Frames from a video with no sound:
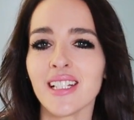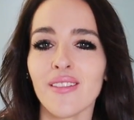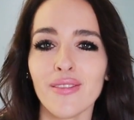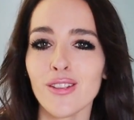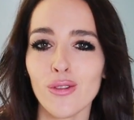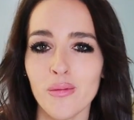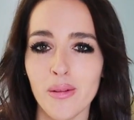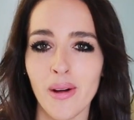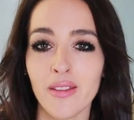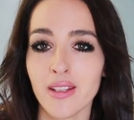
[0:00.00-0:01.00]
A friend told me
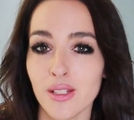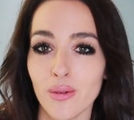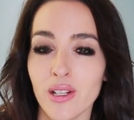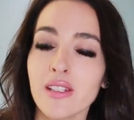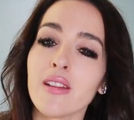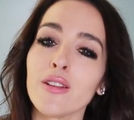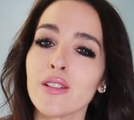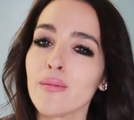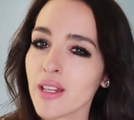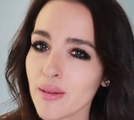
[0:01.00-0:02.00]
about these ones. They
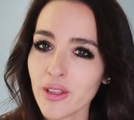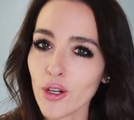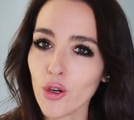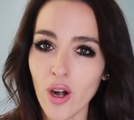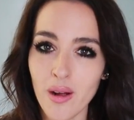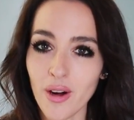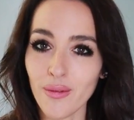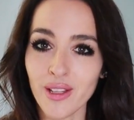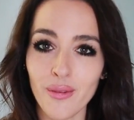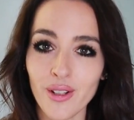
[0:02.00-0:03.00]
used to make them with their grandma
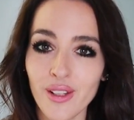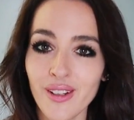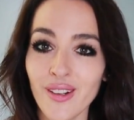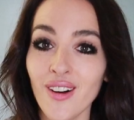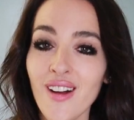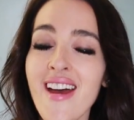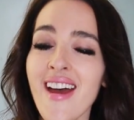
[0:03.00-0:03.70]
when they were little,